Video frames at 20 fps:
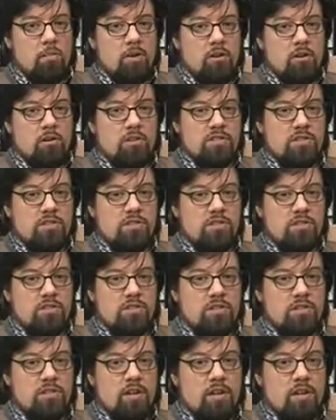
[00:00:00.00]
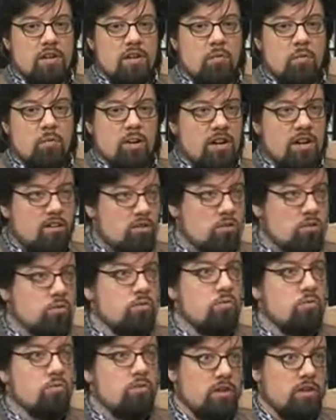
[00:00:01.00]
appearances. Uh, when I
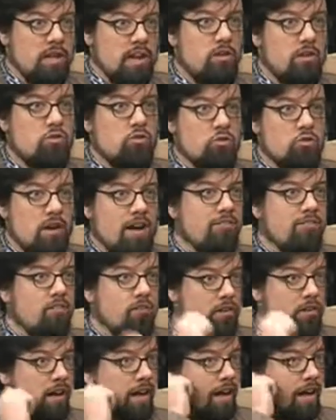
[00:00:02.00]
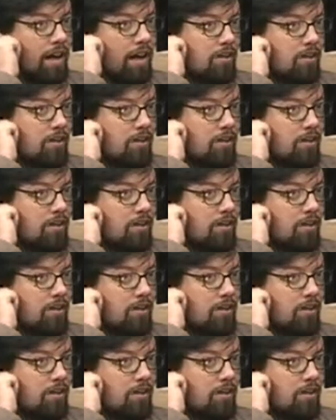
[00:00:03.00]
do get out and travel, I, mm-hmm.